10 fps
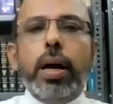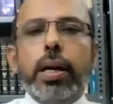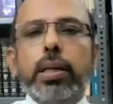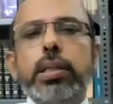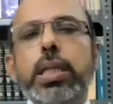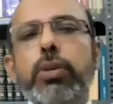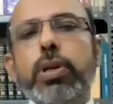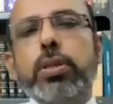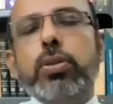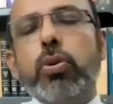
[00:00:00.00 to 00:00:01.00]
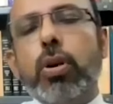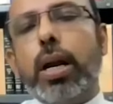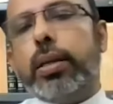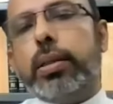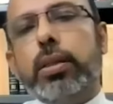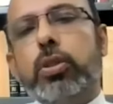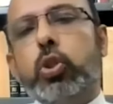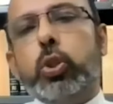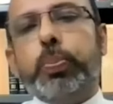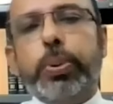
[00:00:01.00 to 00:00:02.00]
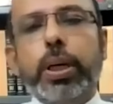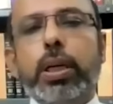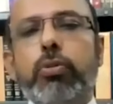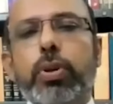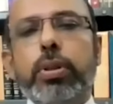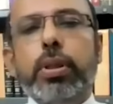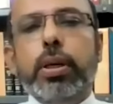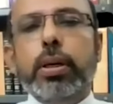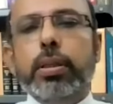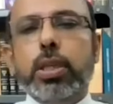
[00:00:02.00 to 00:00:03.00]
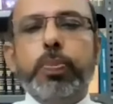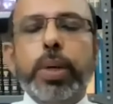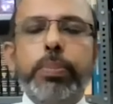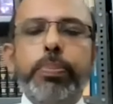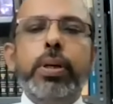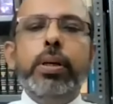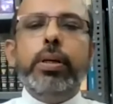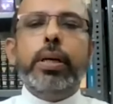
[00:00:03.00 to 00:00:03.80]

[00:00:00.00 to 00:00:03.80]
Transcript: and she was so reluctant to speak with the, these people.